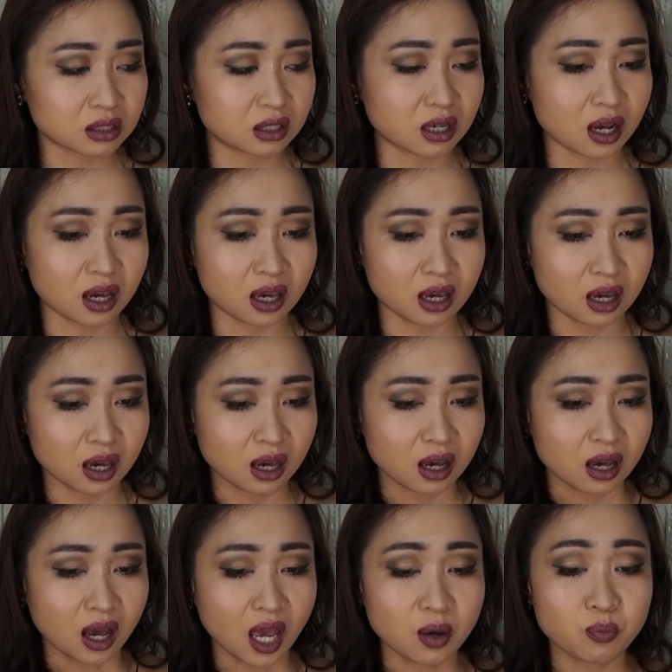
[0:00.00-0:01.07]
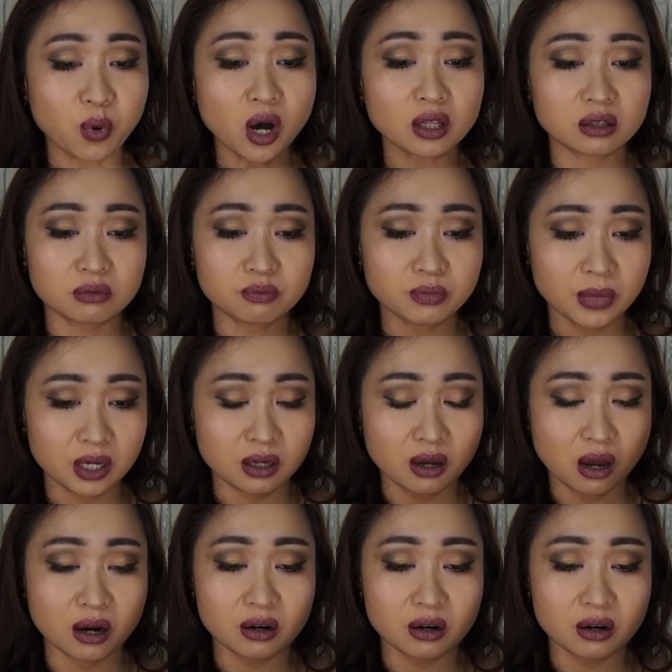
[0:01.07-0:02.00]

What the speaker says: I bought my